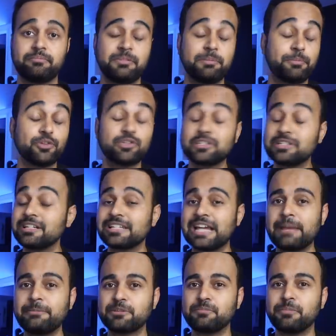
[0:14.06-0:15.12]
the processing
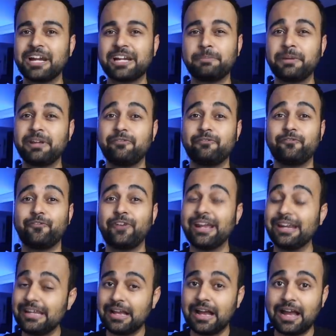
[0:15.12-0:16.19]
times might be
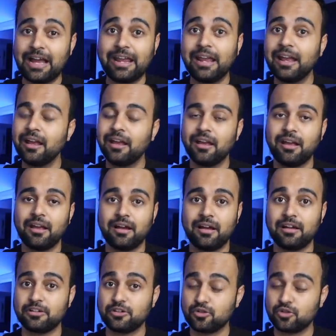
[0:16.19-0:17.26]
very high
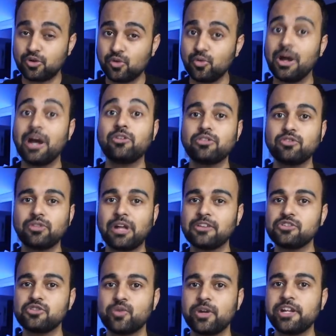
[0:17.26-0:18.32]
throughout
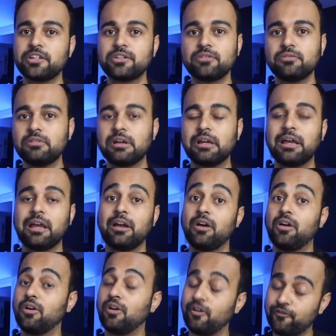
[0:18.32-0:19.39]
2022.
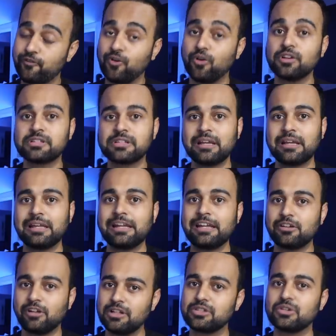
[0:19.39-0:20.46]
Of course,
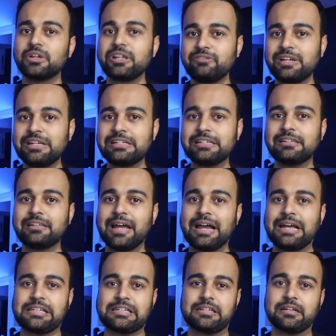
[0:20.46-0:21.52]
it also revealed
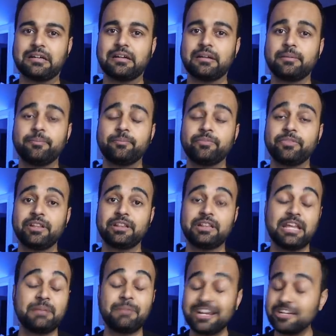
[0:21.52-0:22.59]
that
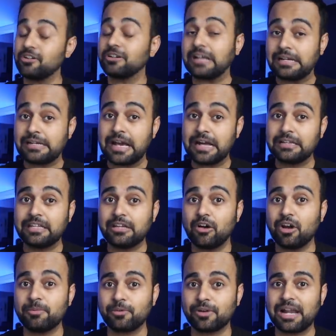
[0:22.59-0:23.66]
they might not conduct the
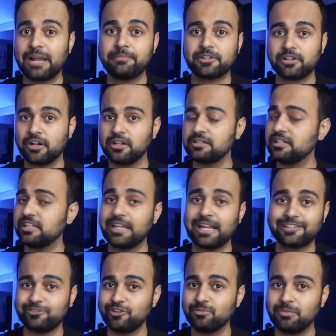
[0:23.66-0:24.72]
all program draws in the
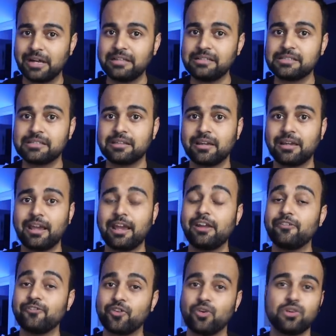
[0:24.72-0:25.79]
next few months. And
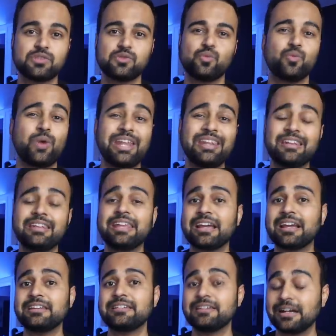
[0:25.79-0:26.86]
of course, when they
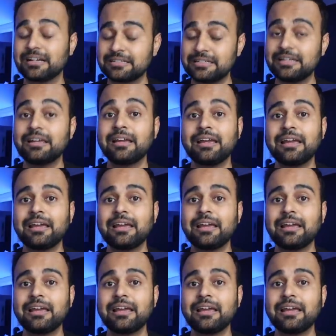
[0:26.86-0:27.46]
conduct it,